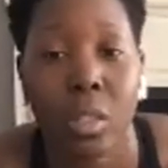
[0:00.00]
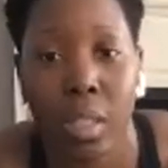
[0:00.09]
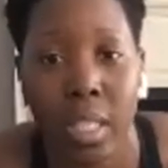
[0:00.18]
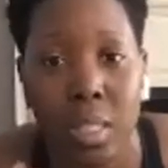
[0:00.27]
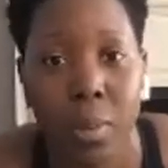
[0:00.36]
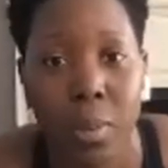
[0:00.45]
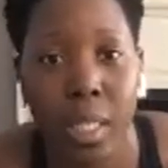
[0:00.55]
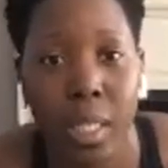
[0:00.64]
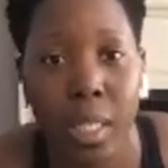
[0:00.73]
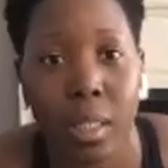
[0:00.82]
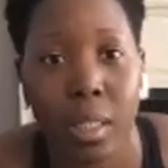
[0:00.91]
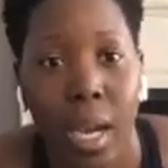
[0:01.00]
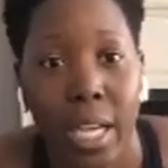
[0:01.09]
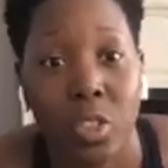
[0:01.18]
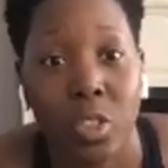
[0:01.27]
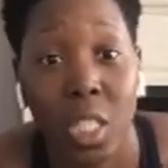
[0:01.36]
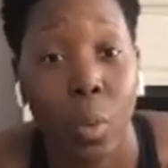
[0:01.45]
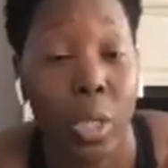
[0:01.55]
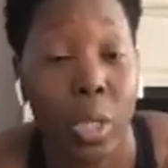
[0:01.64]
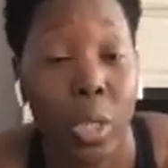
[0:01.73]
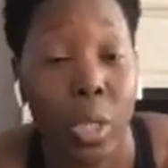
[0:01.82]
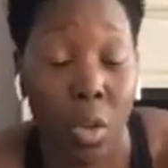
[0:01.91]
We are still expending
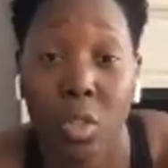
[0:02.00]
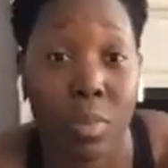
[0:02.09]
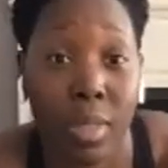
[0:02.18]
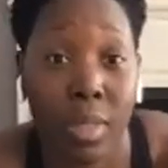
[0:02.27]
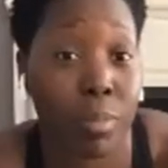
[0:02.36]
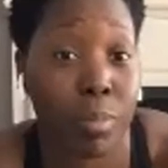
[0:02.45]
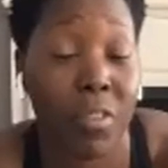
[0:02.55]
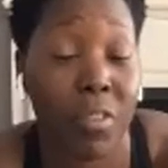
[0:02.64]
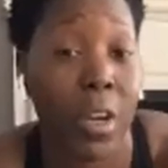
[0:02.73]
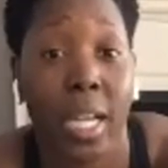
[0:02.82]
hydration anyway. You can also